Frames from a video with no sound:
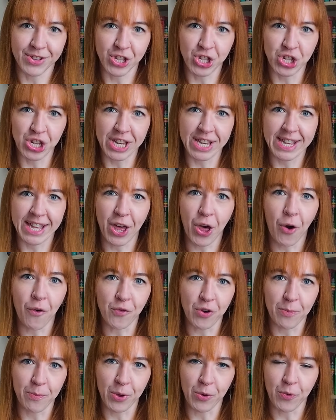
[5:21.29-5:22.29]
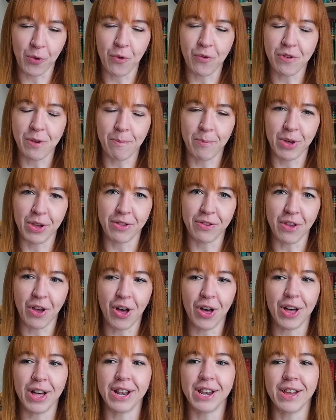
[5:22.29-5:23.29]
G over at Book Roast puts
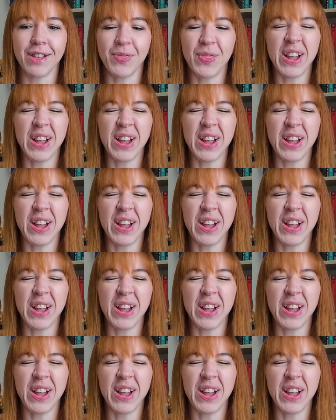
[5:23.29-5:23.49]
on.